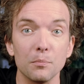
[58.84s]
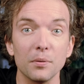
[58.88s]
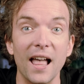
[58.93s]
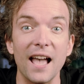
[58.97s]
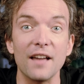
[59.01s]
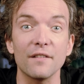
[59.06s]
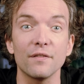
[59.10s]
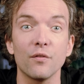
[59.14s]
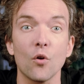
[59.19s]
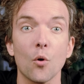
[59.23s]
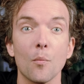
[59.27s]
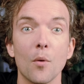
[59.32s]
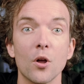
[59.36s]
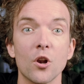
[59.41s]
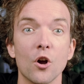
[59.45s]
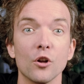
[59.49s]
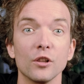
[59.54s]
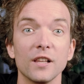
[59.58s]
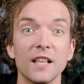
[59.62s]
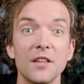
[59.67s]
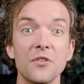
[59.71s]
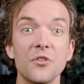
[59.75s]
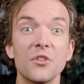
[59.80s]
platform on
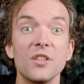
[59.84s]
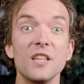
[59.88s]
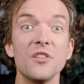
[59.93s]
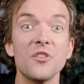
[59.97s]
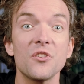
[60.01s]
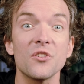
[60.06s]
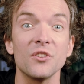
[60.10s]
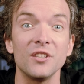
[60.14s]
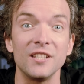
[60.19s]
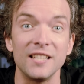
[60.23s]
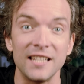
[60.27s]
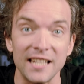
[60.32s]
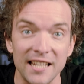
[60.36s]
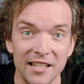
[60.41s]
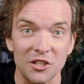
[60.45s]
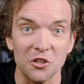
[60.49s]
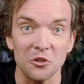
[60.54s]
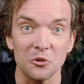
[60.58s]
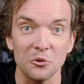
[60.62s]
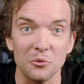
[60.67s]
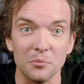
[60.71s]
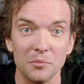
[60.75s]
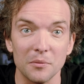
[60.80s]
our list is
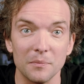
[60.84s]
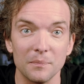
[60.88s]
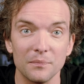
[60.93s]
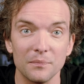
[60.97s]
DTube.